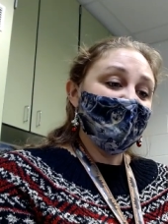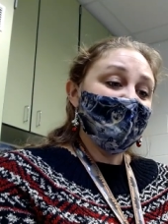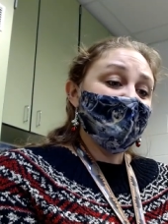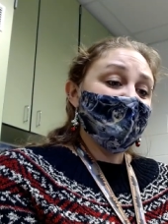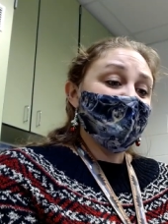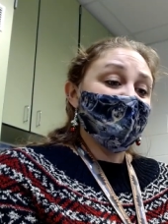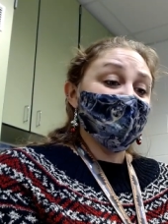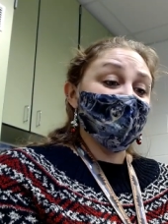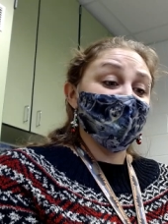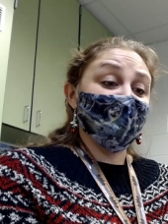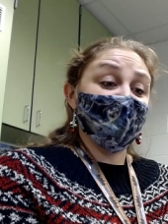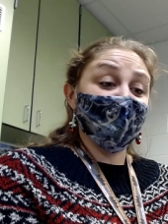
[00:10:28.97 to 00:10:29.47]

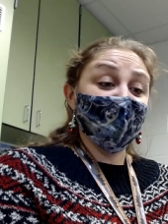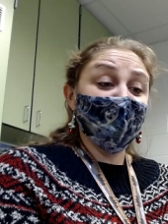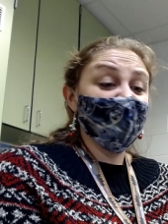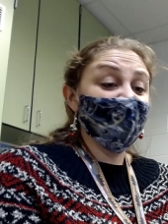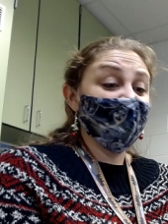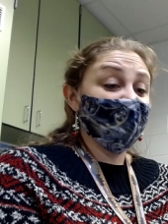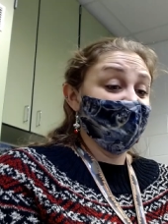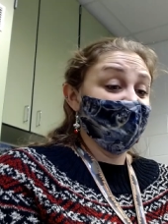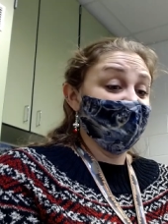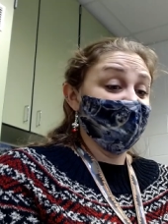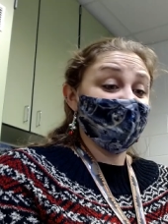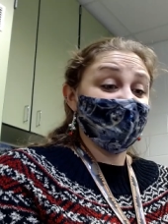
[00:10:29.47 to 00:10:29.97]
Julie
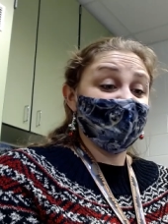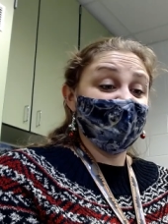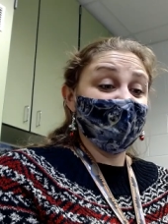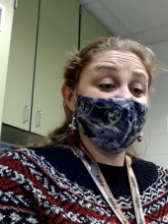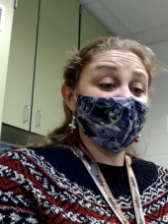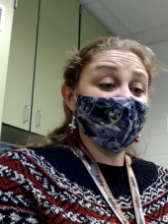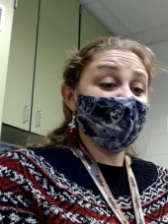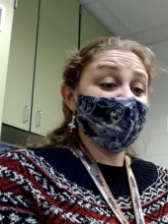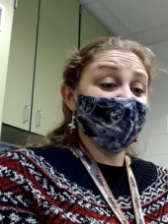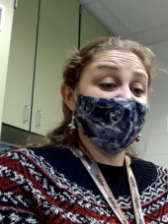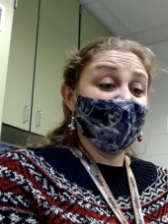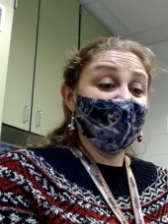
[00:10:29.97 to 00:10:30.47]
seemed
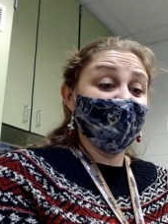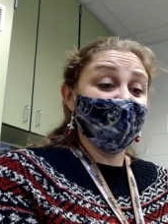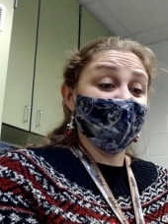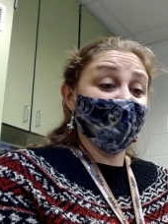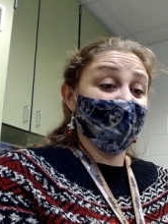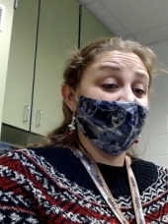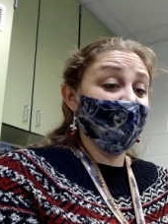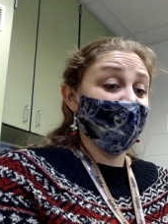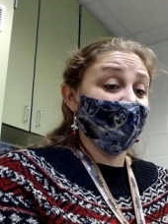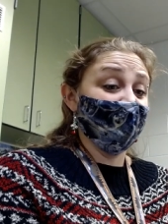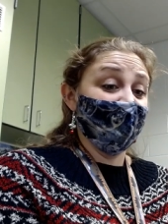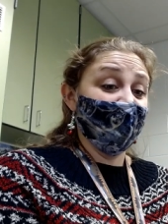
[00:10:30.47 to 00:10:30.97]
not at all
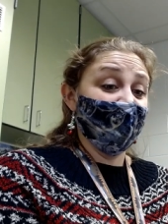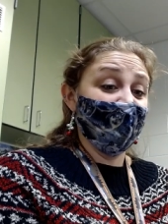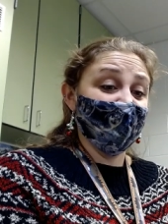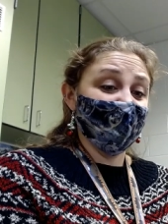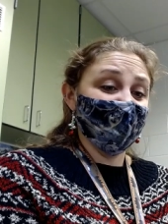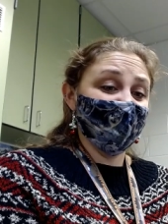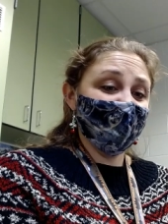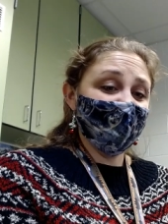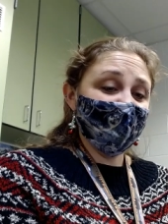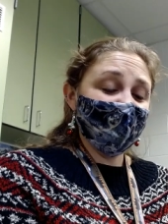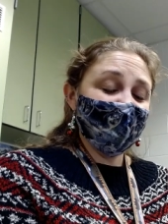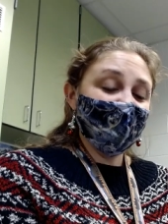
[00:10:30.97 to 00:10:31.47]

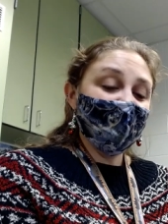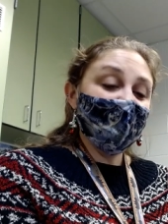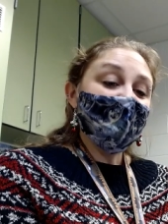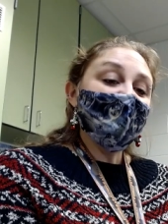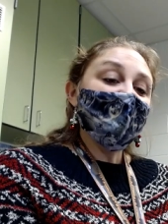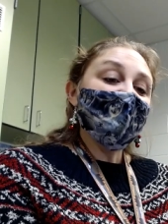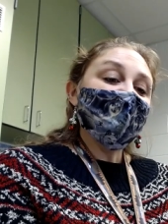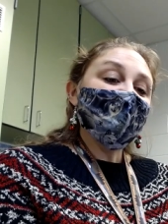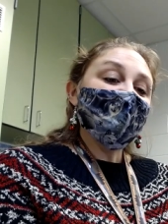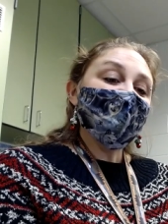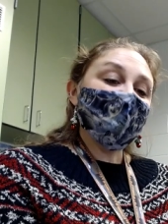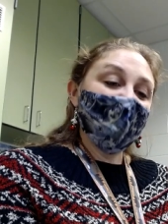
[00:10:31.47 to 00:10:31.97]
alarmed.
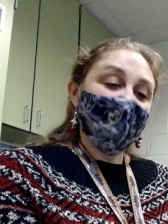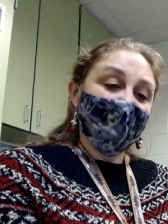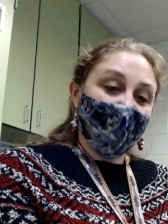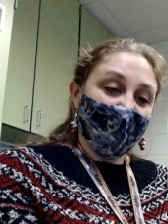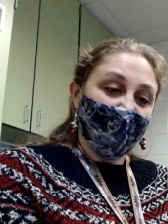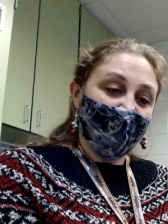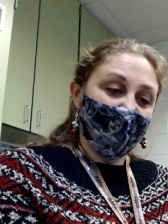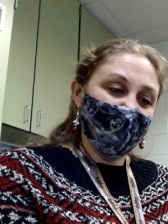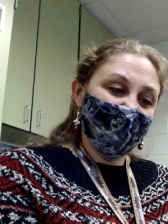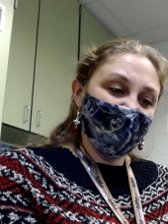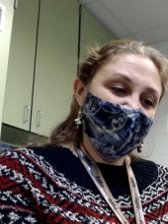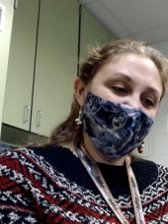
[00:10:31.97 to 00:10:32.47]
She
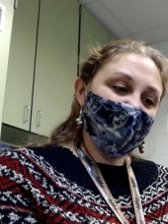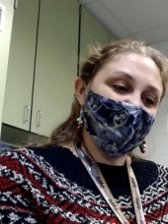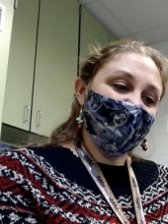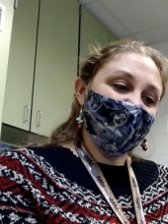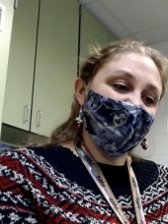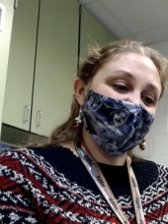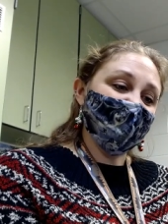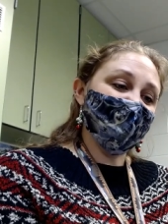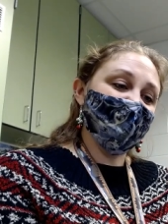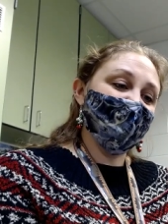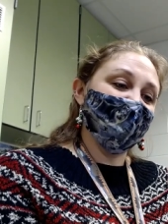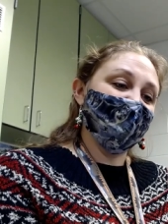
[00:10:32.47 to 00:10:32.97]
calmly placed
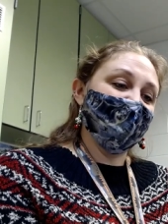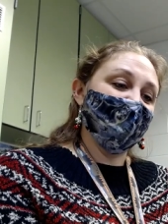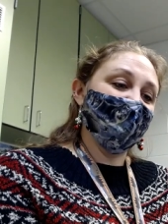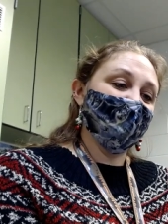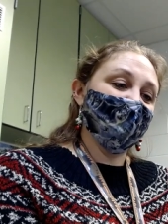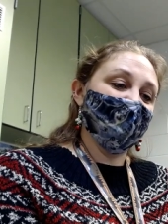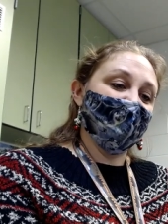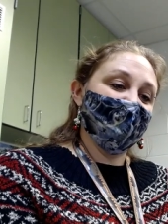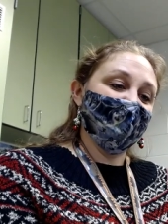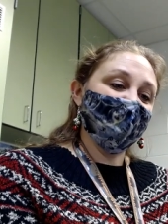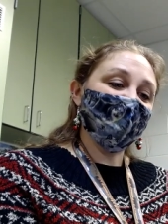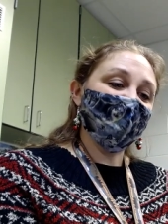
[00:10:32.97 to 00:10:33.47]
the needle on
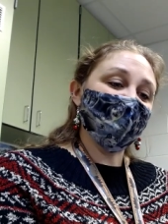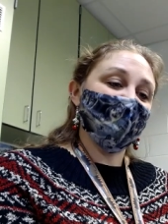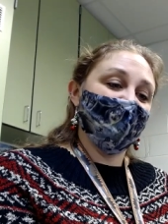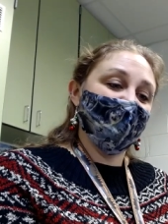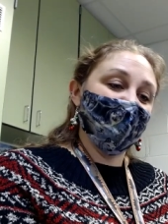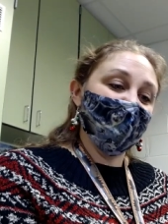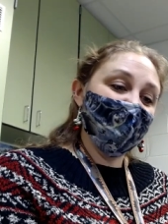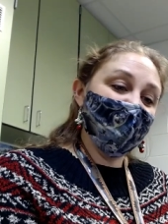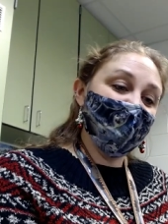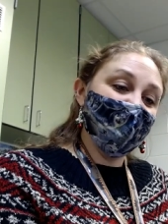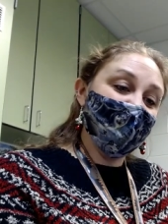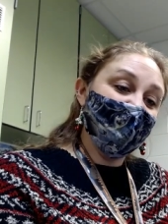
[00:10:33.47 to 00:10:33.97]
a shelf,
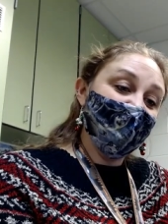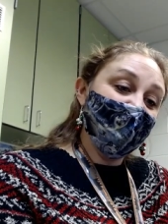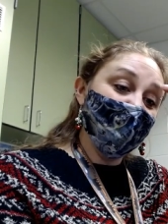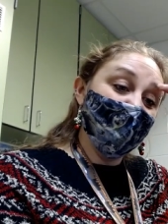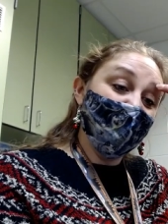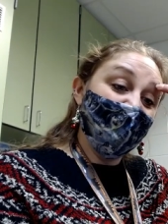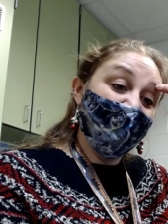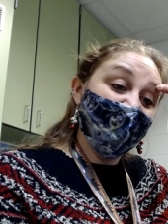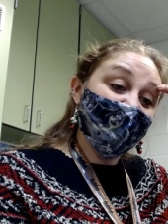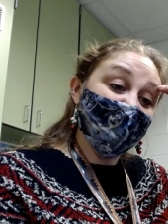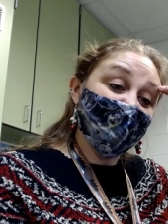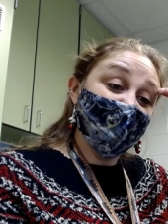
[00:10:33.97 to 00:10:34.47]
then walked
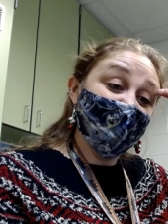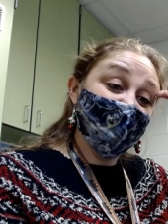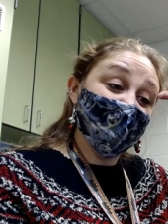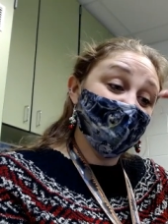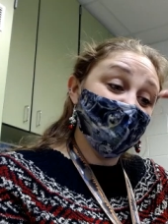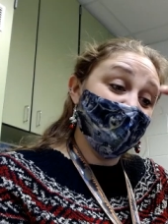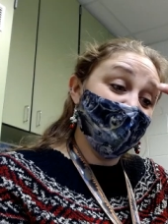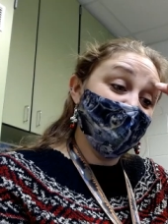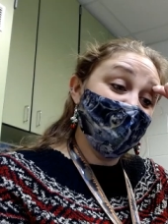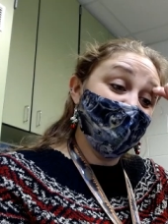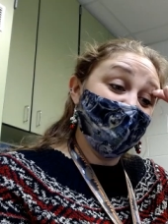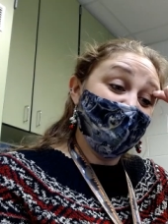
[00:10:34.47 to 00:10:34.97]
to the door of
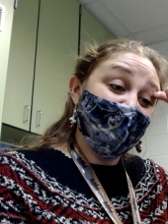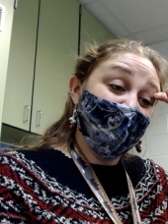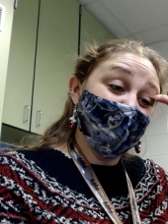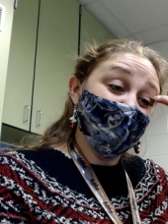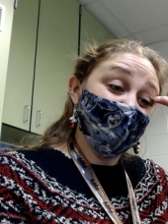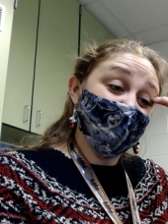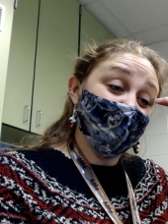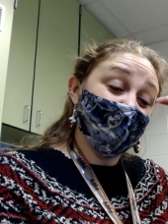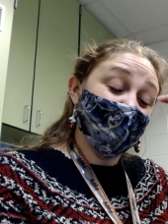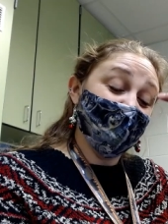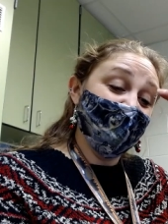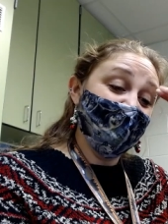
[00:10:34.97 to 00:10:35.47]
the
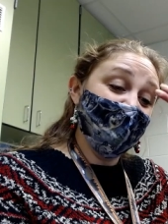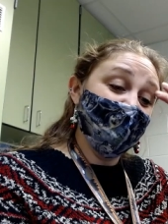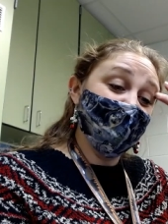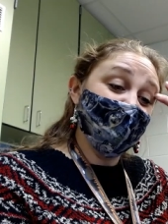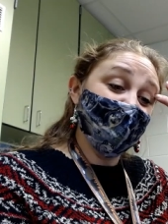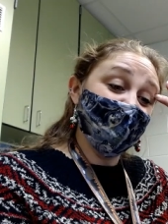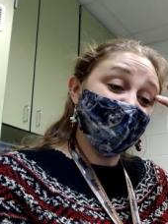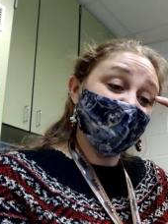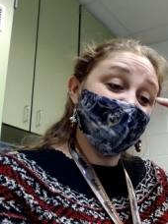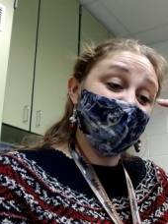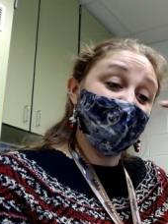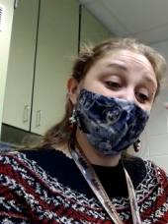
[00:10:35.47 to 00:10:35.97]
laboratory and pushed
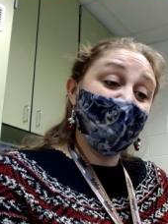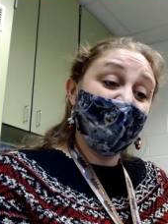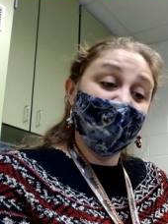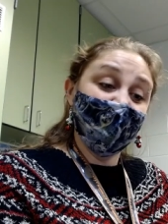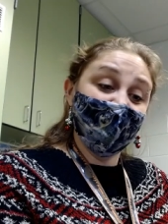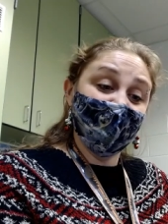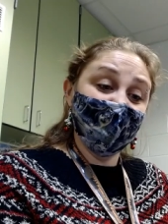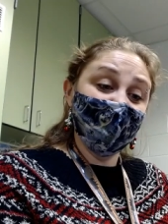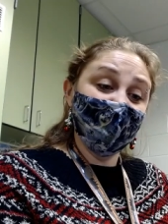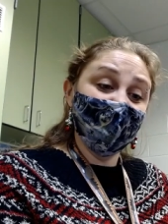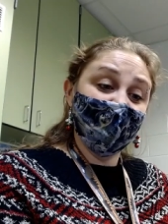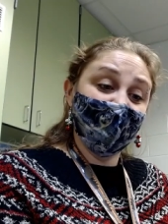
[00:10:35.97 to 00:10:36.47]
a button
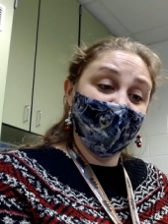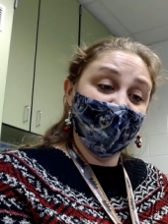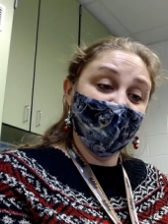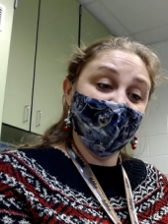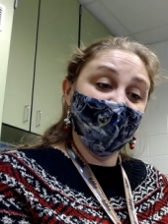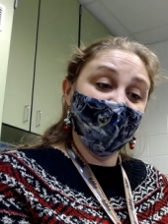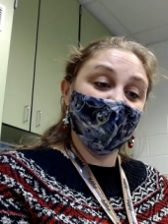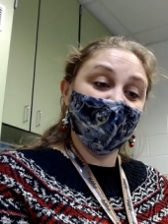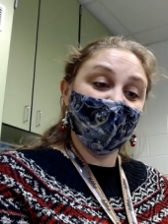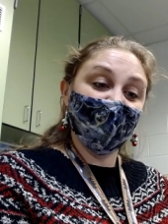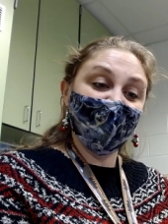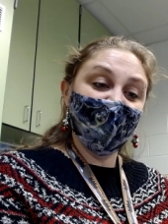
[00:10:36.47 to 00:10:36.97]
on the
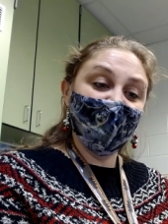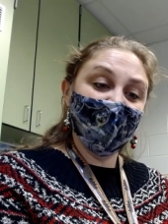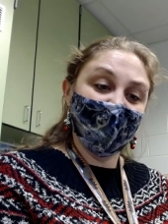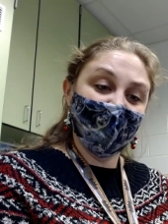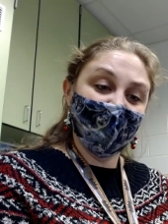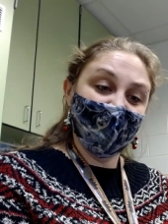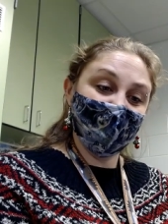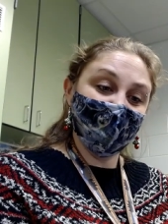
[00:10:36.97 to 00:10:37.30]
wall near it.